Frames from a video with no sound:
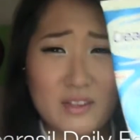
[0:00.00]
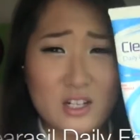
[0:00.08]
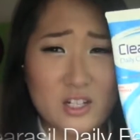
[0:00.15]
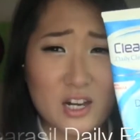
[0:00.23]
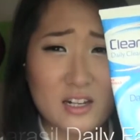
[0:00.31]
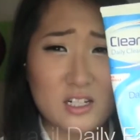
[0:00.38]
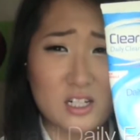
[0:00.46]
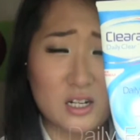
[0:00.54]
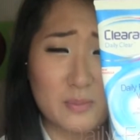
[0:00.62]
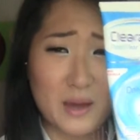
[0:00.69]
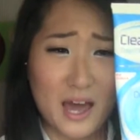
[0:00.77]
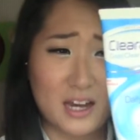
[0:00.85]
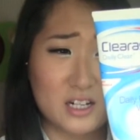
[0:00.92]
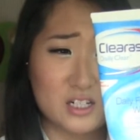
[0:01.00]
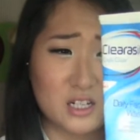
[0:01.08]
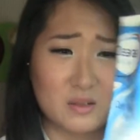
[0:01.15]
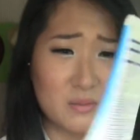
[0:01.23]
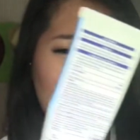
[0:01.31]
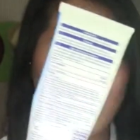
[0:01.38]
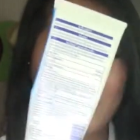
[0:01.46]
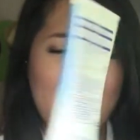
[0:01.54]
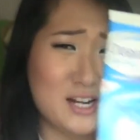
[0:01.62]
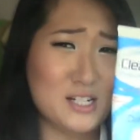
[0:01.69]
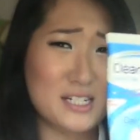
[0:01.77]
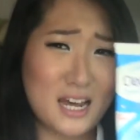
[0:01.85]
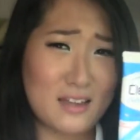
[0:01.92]
they changed their packaging. Um,
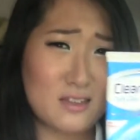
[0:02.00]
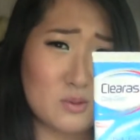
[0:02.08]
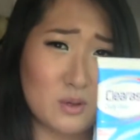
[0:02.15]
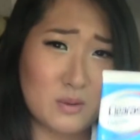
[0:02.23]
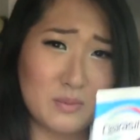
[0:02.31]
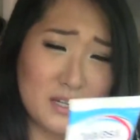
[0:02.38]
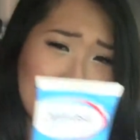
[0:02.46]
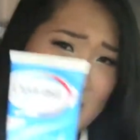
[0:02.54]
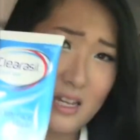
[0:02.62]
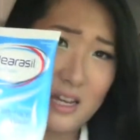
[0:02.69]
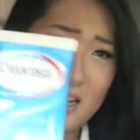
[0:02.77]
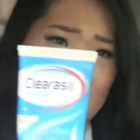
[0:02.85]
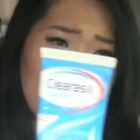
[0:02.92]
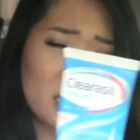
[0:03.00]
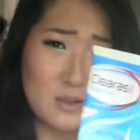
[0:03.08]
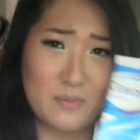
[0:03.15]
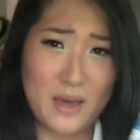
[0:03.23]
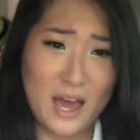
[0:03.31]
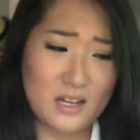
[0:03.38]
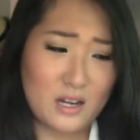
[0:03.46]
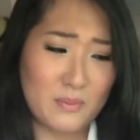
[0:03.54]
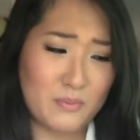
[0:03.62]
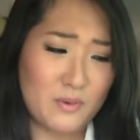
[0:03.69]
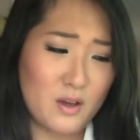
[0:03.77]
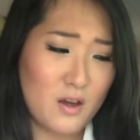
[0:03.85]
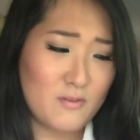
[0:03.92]
I just had this one because they had it as a
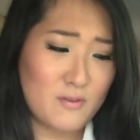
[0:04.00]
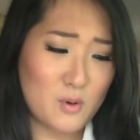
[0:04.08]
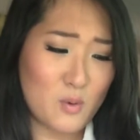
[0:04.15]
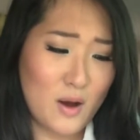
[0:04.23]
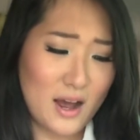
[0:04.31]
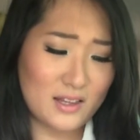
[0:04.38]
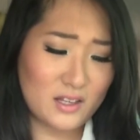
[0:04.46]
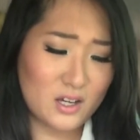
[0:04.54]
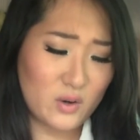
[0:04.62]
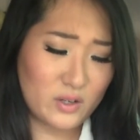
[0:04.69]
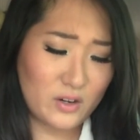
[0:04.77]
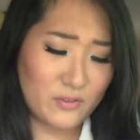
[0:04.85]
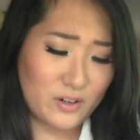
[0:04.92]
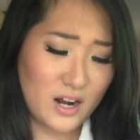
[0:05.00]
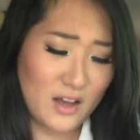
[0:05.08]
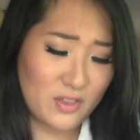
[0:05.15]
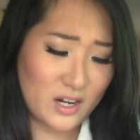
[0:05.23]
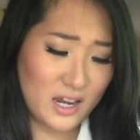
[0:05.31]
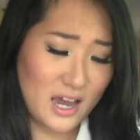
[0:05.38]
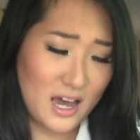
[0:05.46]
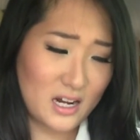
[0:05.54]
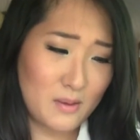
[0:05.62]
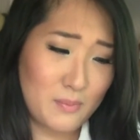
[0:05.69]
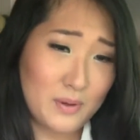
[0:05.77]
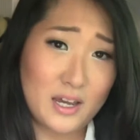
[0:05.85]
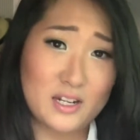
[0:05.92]
backup from a while ago and I forgot that I had
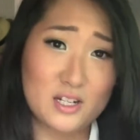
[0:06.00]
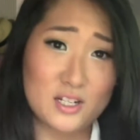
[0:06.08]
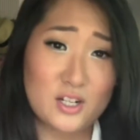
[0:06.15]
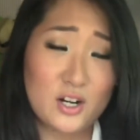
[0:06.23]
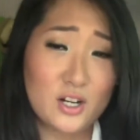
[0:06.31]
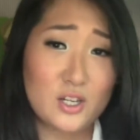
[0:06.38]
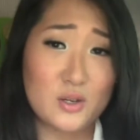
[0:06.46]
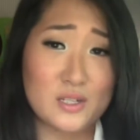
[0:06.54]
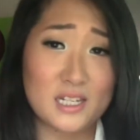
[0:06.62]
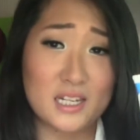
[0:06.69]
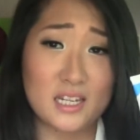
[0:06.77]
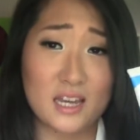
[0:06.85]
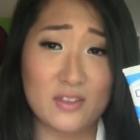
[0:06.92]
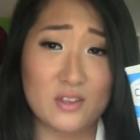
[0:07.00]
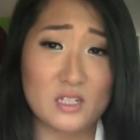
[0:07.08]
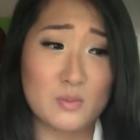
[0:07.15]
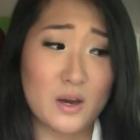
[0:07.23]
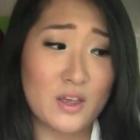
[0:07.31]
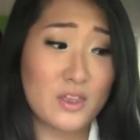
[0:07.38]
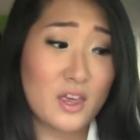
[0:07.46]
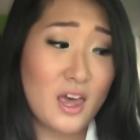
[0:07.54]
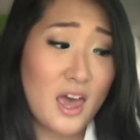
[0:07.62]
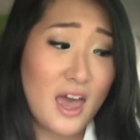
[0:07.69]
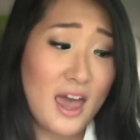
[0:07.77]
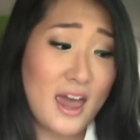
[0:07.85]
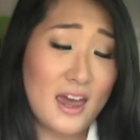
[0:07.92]
it, but I just started using it again this month
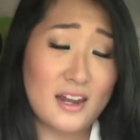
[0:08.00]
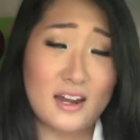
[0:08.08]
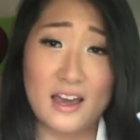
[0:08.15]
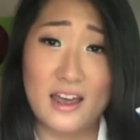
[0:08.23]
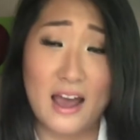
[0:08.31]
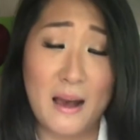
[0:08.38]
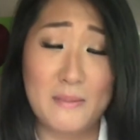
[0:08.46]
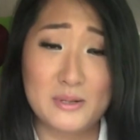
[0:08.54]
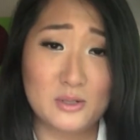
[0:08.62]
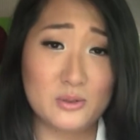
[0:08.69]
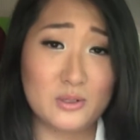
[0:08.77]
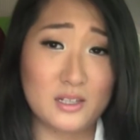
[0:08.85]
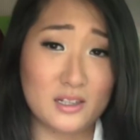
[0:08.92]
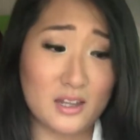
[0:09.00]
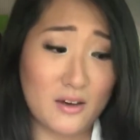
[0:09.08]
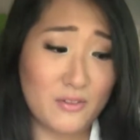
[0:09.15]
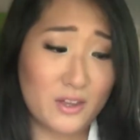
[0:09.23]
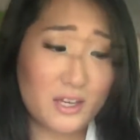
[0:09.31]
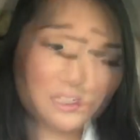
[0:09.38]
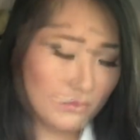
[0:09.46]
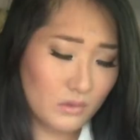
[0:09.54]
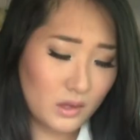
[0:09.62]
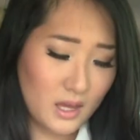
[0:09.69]
and I absolutely love this.